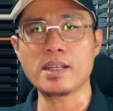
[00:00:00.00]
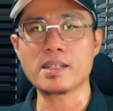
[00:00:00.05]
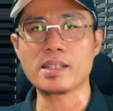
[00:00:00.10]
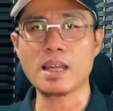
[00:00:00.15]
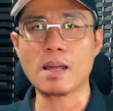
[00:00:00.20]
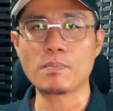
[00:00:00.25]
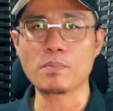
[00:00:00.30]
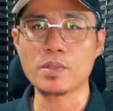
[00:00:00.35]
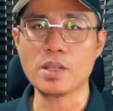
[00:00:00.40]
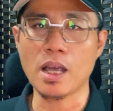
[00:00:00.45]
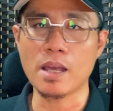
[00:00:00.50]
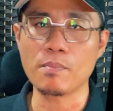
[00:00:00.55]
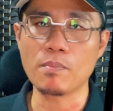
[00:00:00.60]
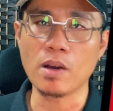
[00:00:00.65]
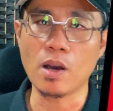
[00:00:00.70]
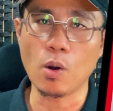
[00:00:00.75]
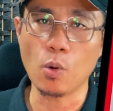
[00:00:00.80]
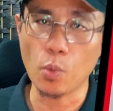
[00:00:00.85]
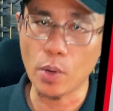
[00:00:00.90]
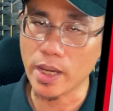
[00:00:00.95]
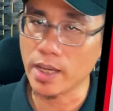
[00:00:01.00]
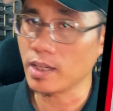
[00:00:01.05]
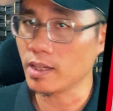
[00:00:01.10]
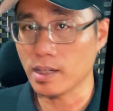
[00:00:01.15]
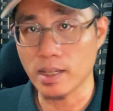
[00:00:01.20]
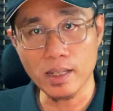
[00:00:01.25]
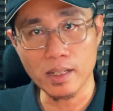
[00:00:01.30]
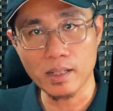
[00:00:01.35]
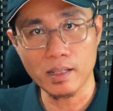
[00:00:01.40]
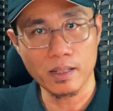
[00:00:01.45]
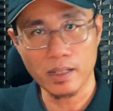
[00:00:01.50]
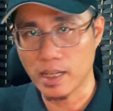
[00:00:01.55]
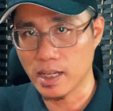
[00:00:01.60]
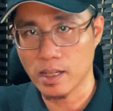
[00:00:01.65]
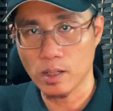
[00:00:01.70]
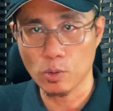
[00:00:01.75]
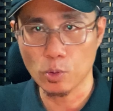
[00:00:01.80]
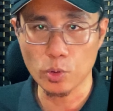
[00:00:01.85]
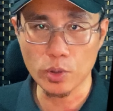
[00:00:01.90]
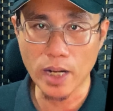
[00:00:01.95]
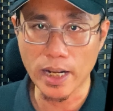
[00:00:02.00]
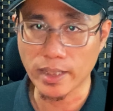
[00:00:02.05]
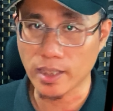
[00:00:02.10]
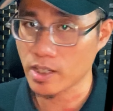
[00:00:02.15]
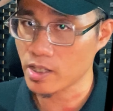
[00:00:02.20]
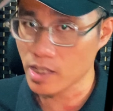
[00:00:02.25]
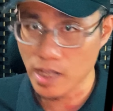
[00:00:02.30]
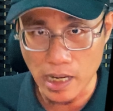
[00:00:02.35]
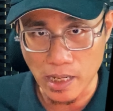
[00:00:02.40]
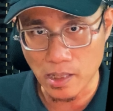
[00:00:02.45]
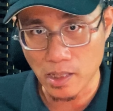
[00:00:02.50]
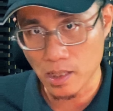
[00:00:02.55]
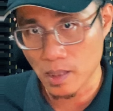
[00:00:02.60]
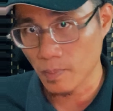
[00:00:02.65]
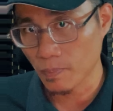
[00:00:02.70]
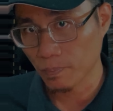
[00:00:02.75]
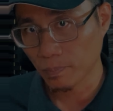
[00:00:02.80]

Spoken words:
some time away in the United States.